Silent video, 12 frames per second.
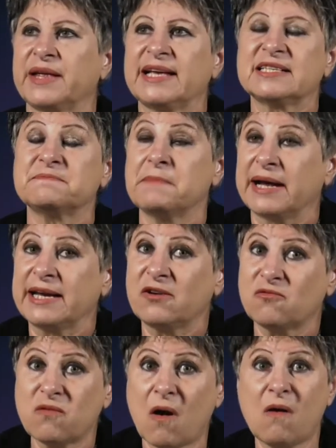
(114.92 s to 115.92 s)
is money
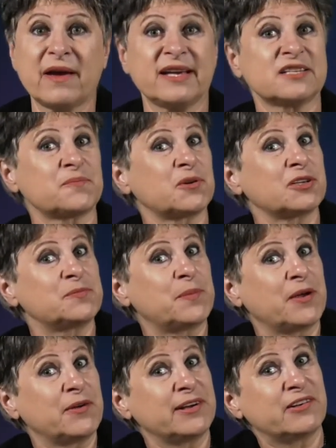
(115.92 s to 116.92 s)
wrong? Is
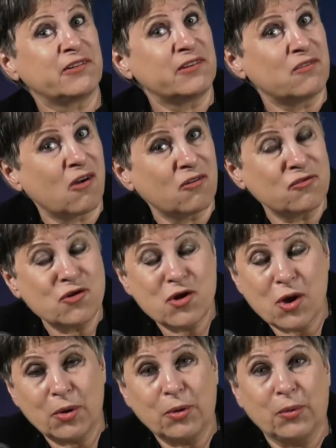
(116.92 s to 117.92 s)
prosperity wrong?
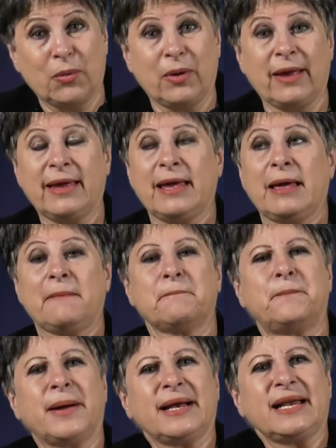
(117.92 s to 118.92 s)
No.
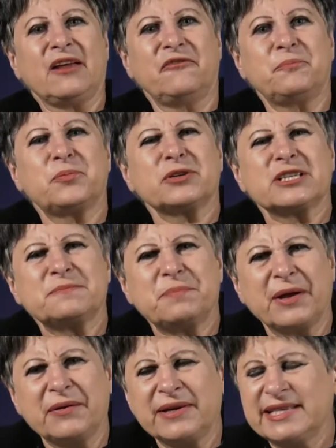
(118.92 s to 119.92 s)
But if
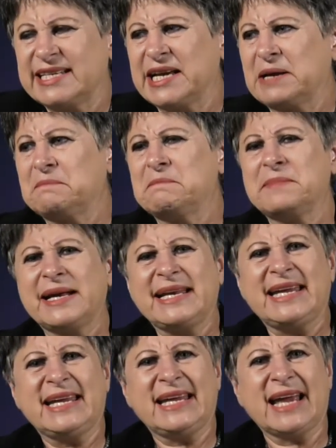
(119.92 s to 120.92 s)
prosperity and
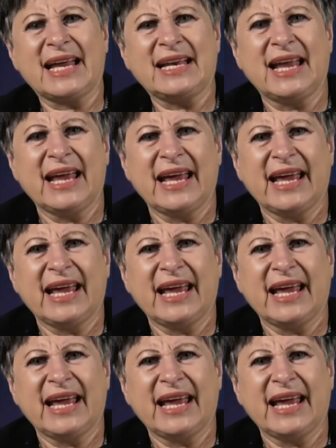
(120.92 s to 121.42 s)
money and